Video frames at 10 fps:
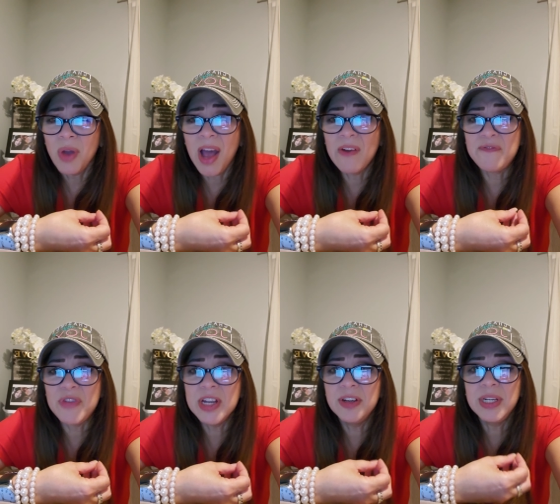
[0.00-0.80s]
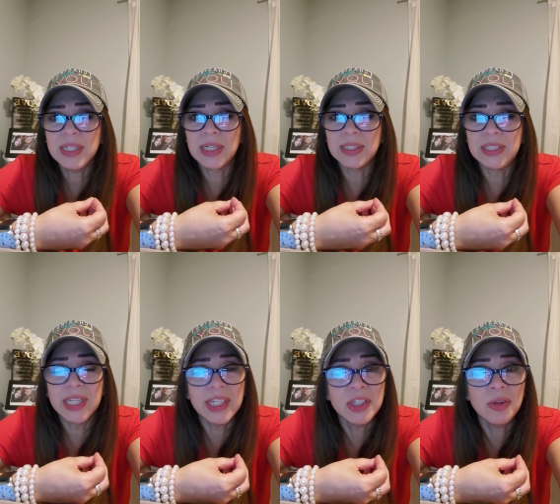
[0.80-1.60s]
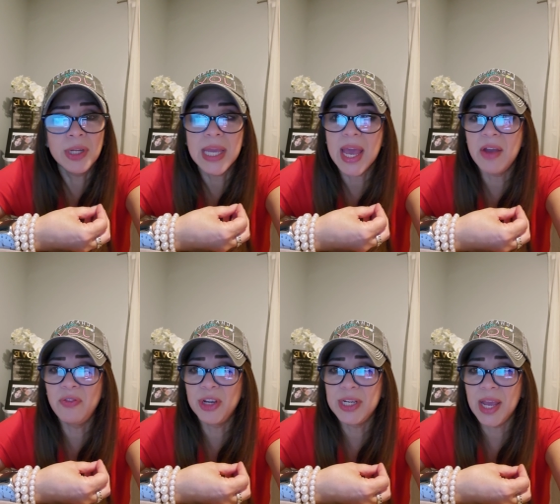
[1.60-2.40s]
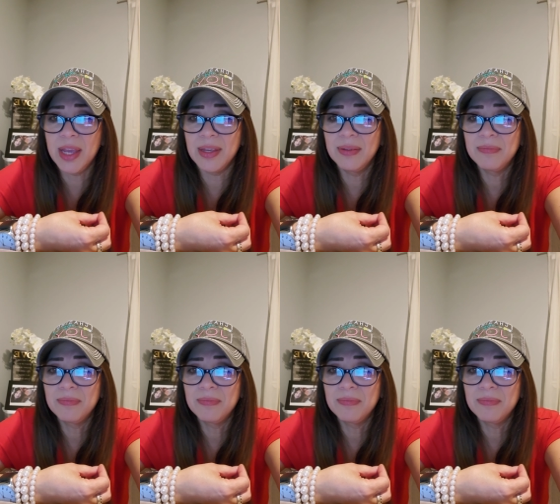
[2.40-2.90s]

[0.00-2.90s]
have feared continually every day